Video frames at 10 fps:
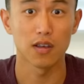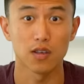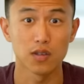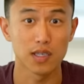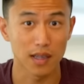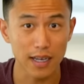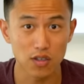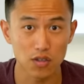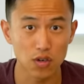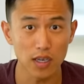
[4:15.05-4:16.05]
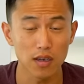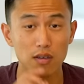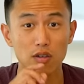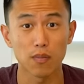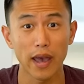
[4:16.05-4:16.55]
You select your drink,
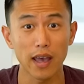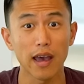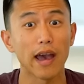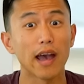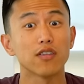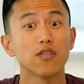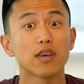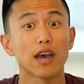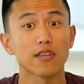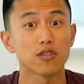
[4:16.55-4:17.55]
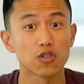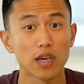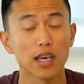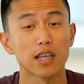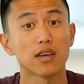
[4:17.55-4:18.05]
you pay, and you get your
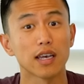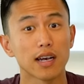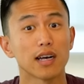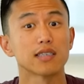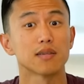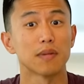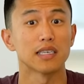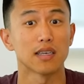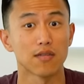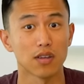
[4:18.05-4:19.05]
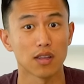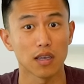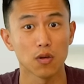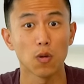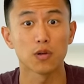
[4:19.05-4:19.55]
drink, and you can customize
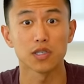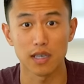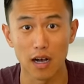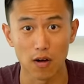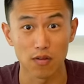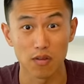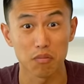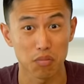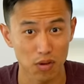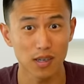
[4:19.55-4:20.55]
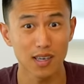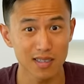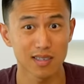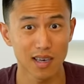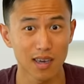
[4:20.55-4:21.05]
everything yourself. Pretty
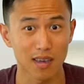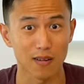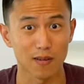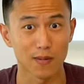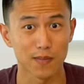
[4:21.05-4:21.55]
insane.